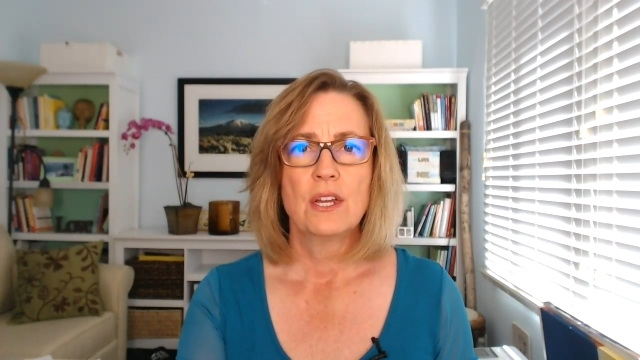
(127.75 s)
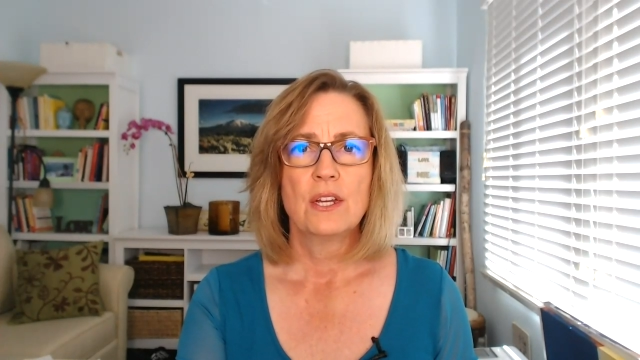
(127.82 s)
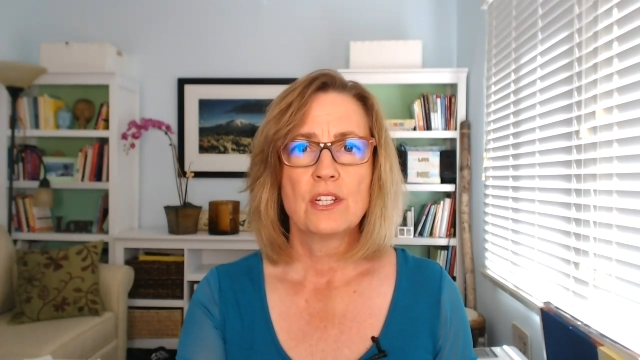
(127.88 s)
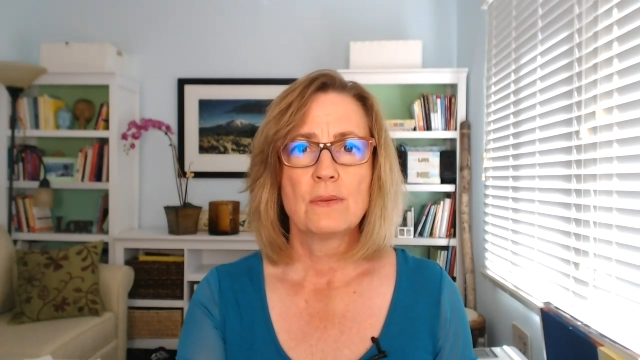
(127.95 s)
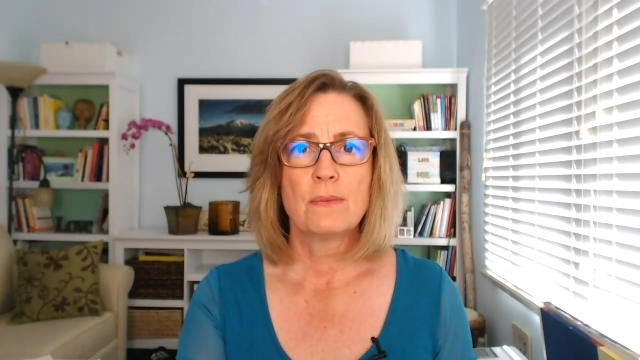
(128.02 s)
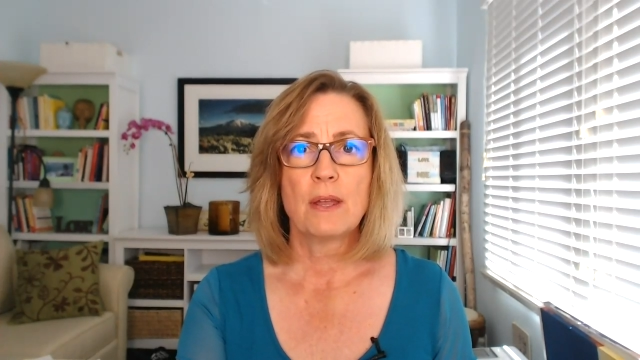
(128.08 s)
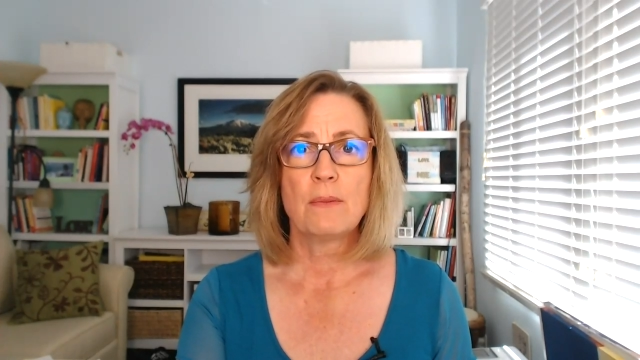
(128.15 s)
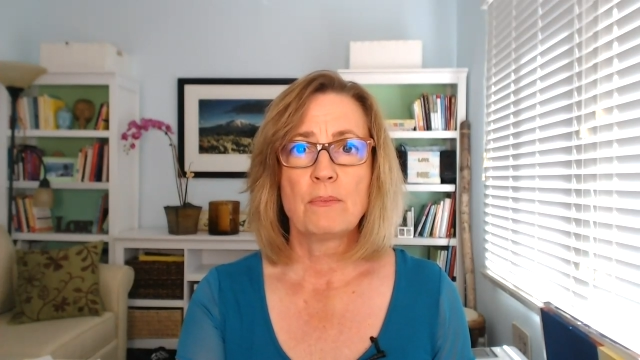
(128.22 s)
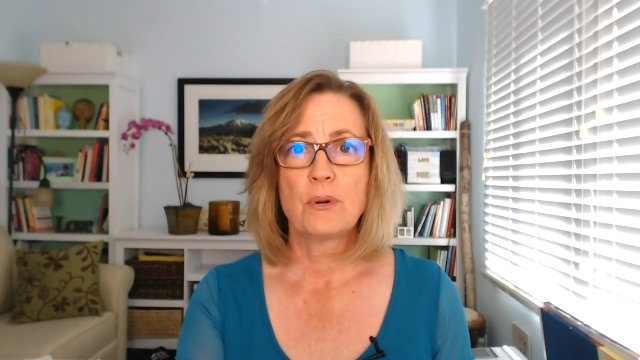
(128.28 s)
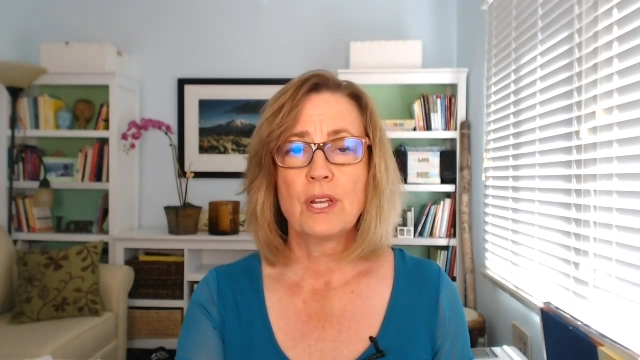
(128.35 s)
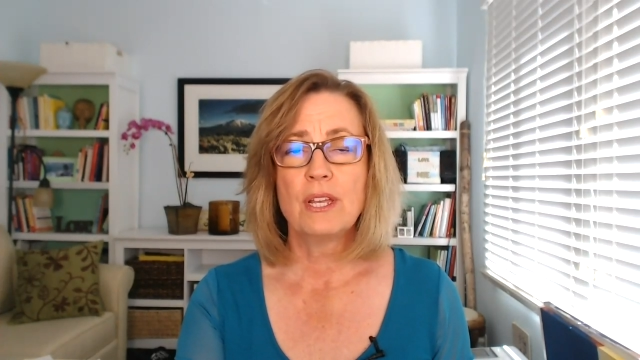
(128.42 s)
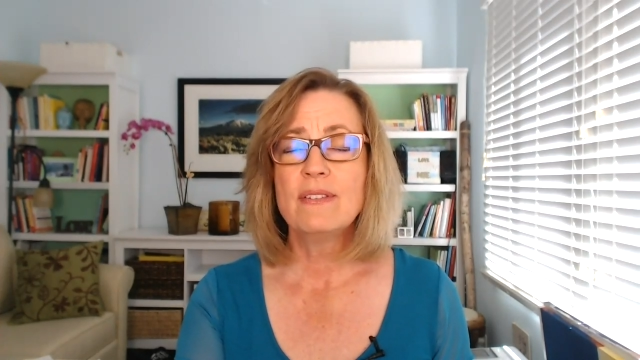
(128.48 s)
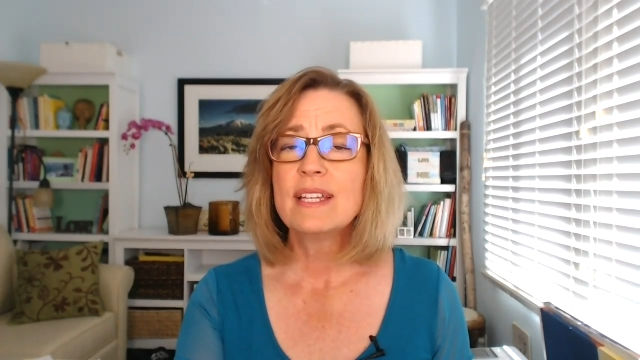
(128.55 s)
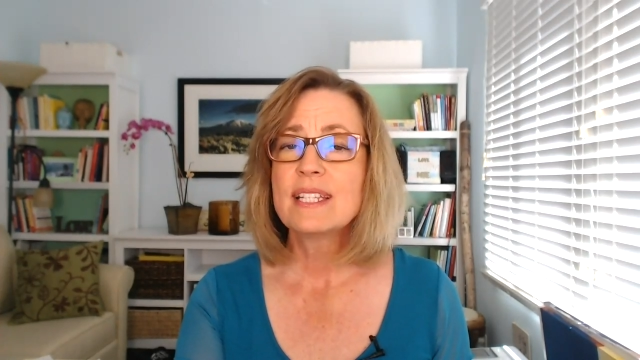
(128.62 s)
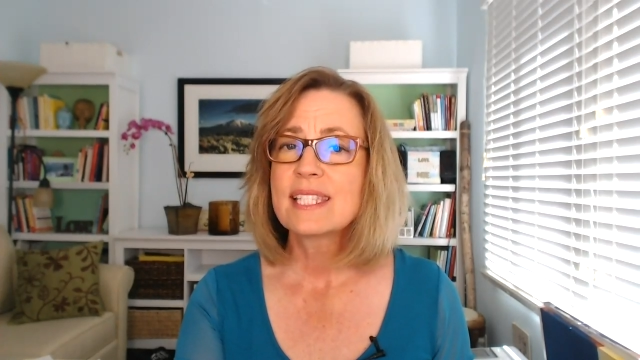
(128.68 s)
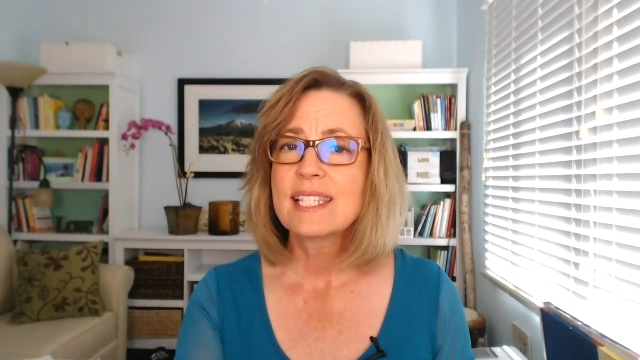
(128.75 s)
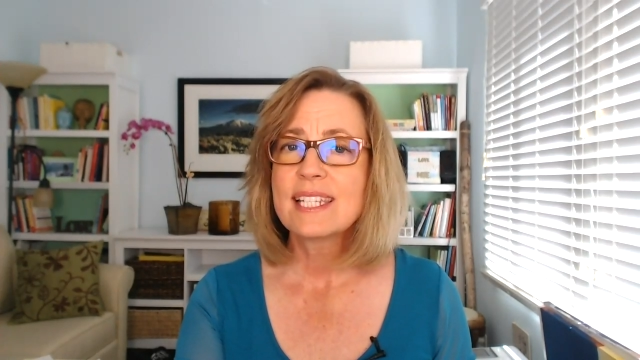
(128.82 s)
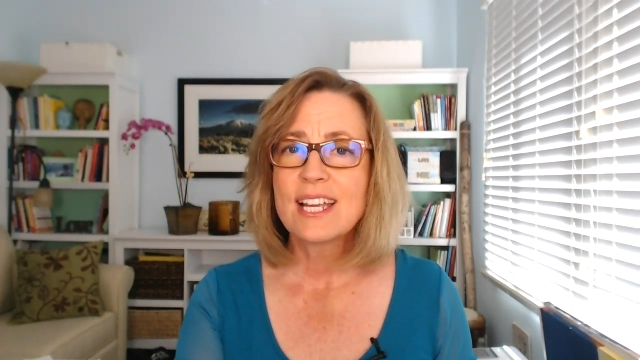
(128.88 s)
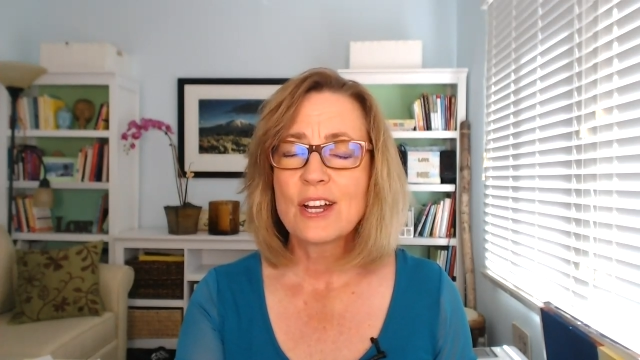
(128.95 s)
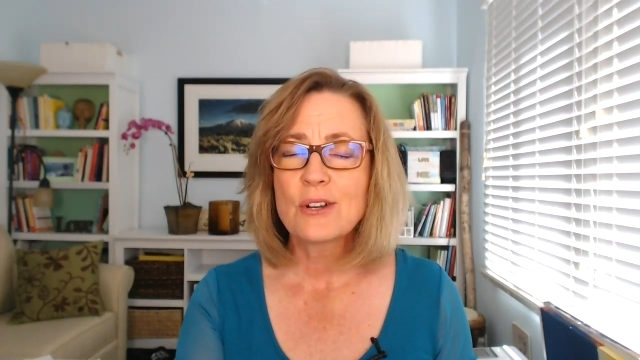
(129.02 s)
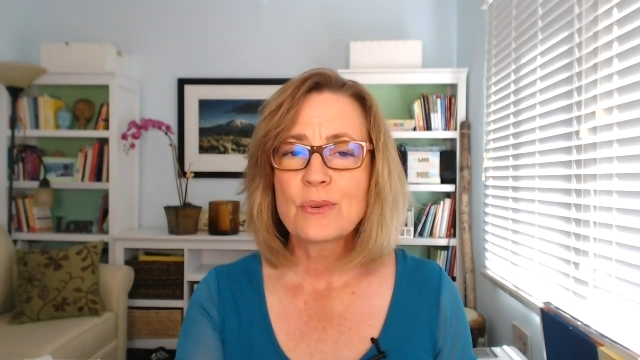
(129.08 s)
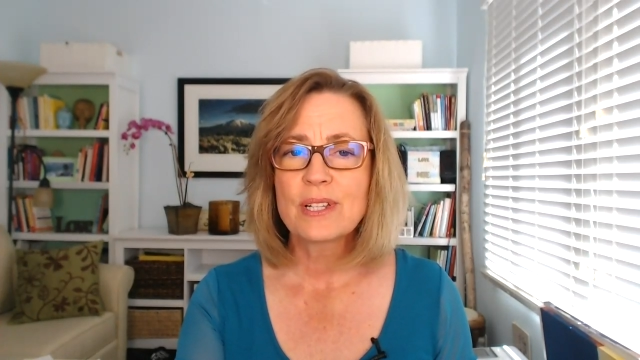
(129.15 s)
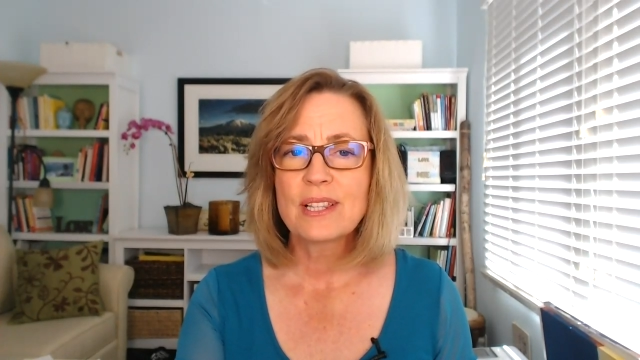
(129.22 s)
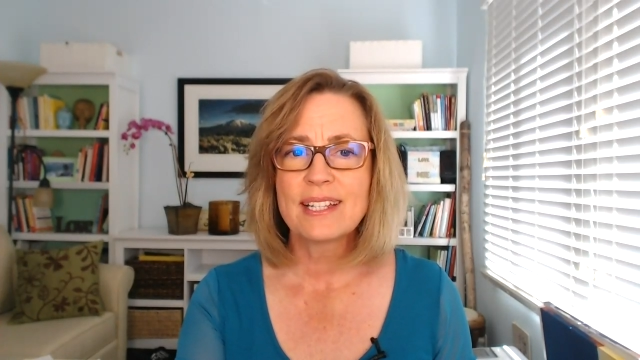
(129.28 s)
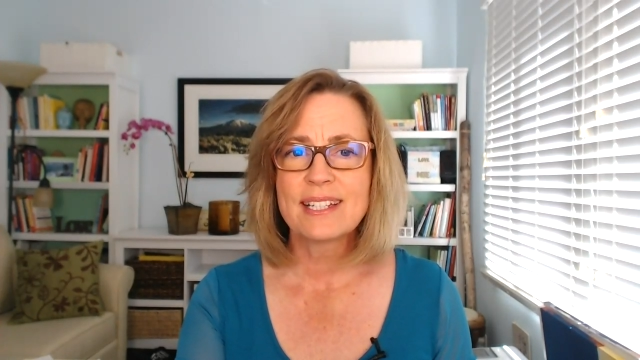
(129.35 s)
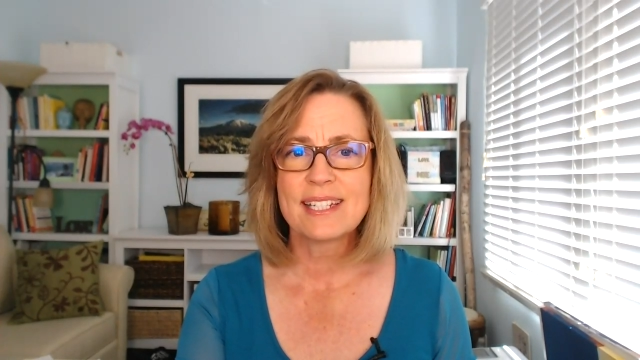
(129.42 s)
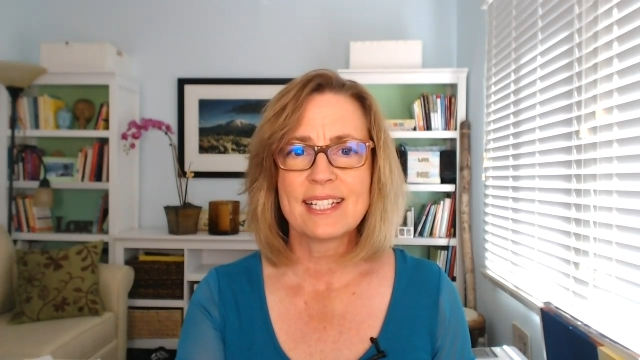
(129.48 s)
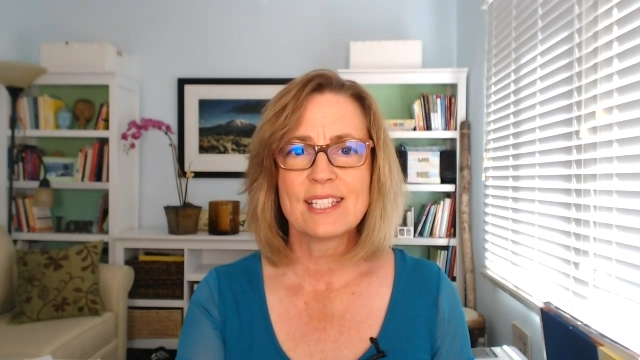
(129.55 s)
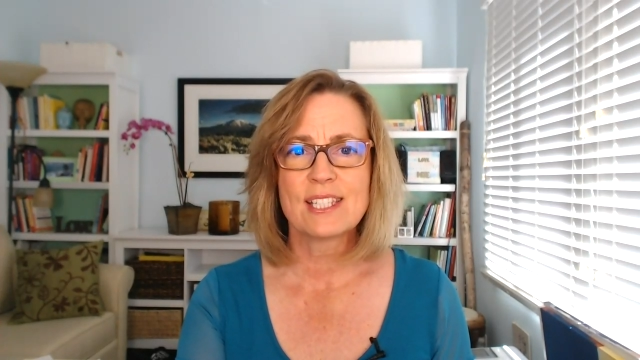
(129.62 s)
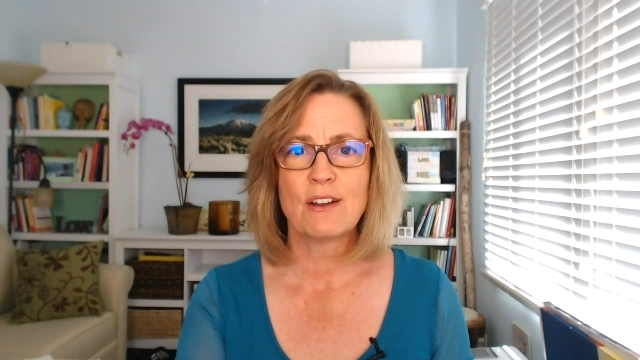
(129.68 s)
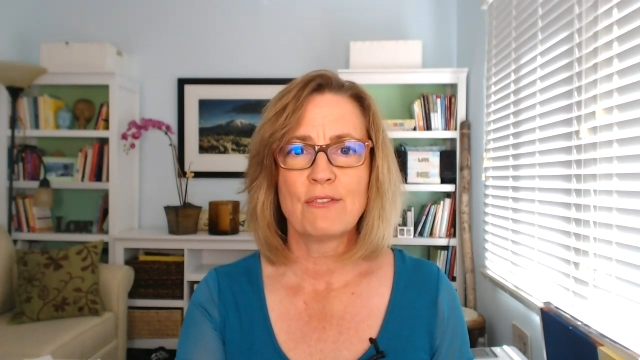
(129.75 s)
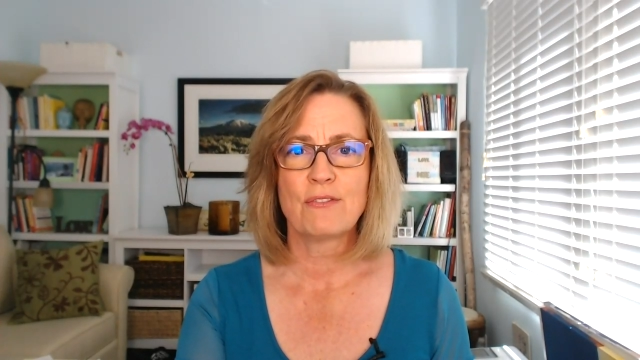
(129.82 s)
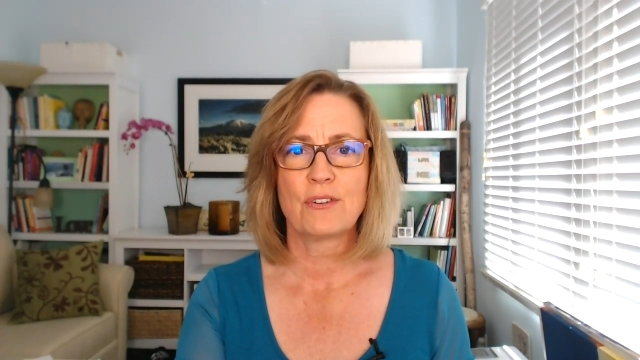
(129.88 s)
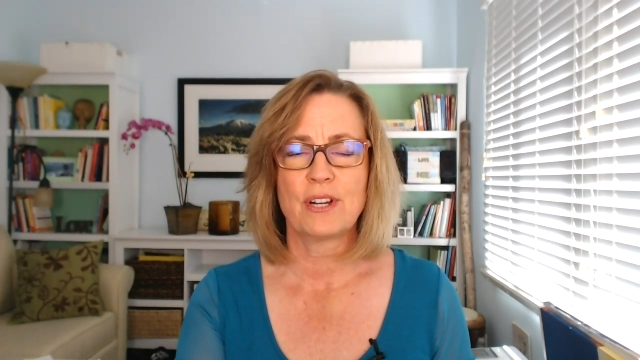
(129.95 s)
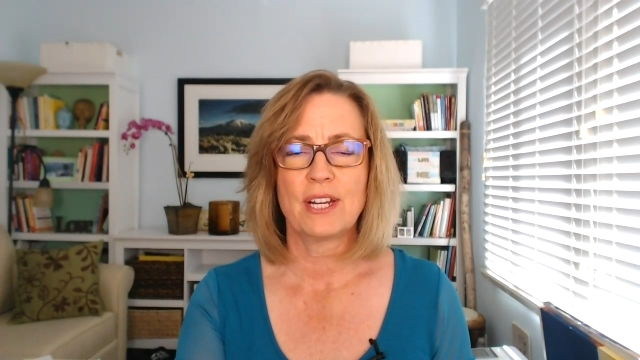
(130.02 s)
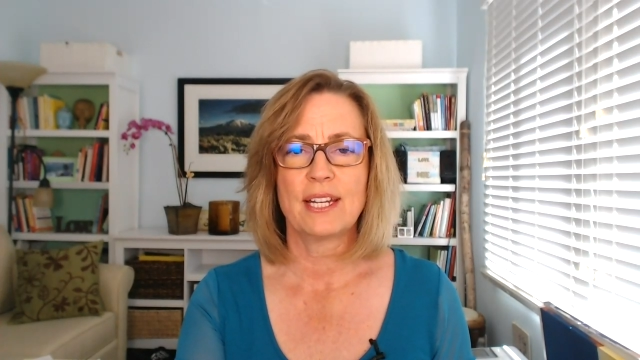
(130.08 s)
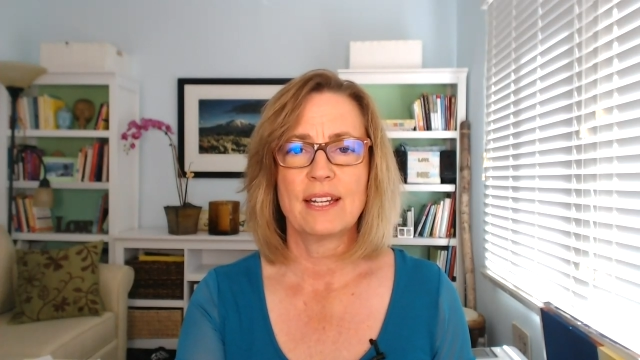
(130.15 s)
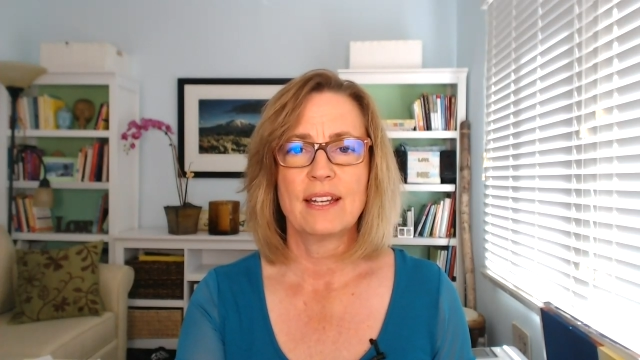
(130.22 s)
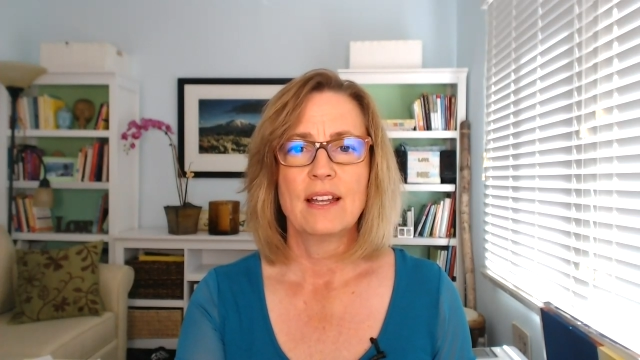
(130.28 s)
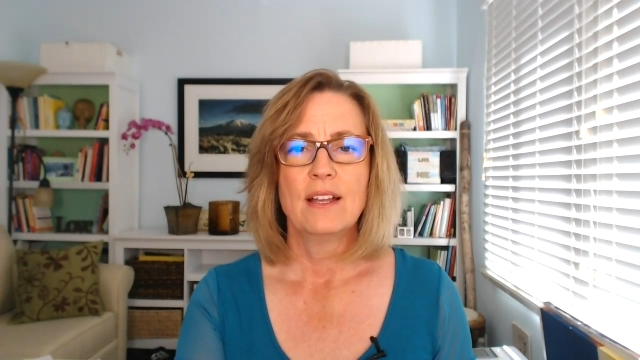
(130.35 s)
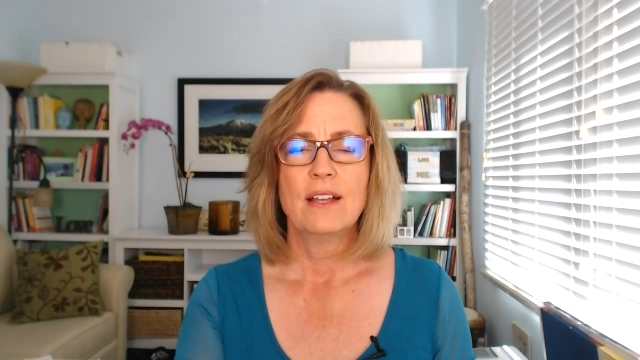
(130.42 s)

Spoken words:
to my previously unrelenting suffering.